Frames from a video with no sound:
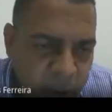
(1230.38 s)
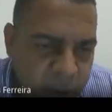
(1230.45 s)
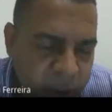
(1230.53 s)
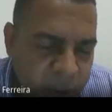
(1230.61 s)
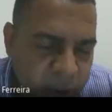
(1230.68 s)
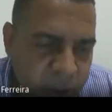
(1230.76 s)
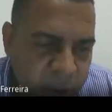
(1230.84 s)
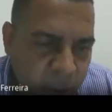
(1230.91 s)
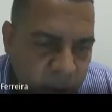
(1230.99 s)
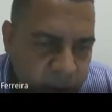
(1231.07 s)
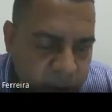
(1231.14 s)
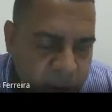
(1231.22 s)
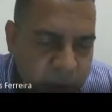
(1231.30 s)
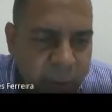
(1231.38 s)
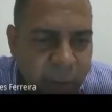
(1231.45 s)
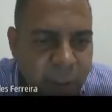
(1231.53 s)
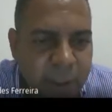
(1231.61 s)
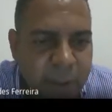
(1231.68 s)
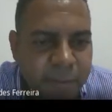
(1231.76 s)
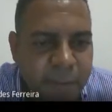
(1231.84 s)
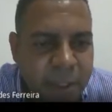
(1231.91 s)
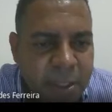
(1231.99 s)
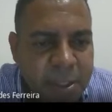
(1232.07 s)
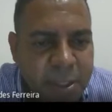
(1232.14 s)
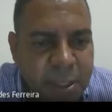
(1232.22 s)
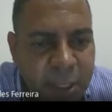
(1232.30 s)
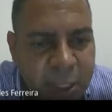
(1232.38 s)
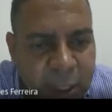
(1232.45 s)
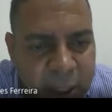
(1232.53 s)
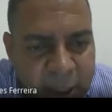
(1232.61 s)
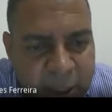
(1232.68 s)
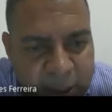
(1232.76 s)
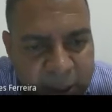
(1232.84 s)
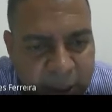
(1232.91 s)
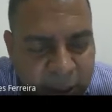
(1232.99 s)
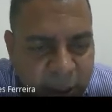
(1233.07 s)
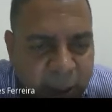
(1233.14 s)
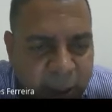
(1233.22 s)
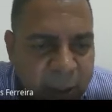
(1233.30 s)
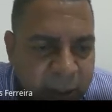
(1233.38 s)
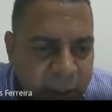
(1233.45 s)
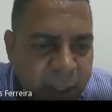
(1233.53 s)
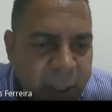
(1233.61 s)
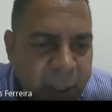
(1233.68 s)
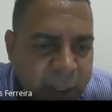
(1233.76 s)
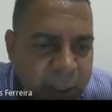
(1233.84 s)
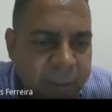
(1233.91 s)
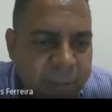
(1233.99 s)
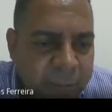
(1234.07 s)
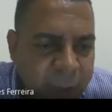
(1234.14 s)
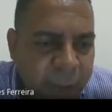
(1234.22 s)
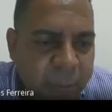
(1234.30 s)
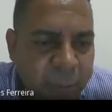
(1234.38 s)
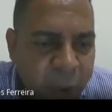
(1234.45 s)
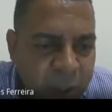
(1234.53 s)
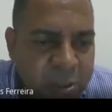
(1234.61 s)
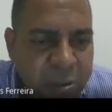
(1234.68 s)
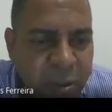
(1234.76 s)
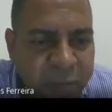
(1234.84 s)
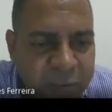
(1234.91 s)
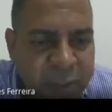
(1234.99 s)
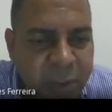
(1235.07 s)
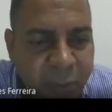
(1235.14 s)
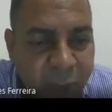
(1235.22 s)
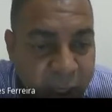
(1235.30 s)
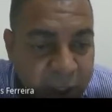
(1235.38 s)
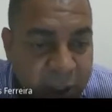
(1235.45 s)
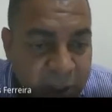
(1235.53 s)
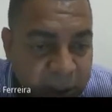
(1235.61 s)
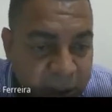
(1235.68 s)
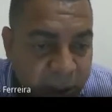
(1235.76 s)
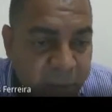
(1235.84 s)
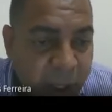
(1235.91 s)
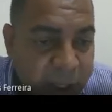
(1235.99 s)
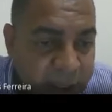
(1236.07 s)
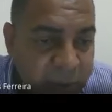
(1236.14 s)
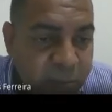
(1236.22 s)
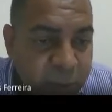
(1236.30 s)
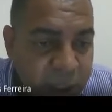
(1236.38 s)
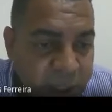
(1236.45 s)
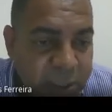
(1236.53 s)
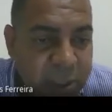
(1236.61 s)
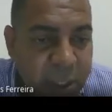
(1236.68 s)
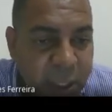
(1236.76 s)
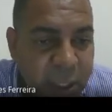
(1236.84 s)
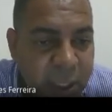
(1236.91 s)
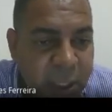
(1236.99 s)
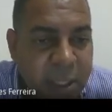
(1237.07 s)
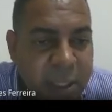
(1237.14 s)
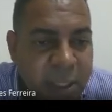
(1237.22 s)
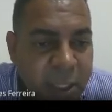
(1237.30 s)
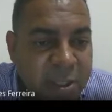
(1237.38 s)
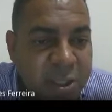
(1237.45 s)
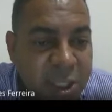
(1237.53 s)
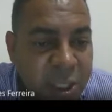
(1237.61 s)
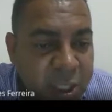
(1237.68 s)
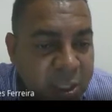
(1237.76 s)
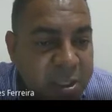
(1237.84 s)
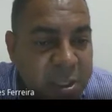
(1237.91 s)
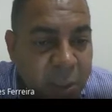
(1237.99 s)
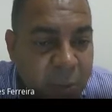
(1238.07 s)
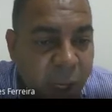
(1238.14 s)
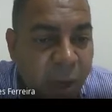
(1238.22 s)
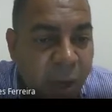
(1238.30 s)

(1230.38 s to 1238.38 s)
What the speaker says: these nodes. These links are a proxy of interaction. Interaction means they are changing somehow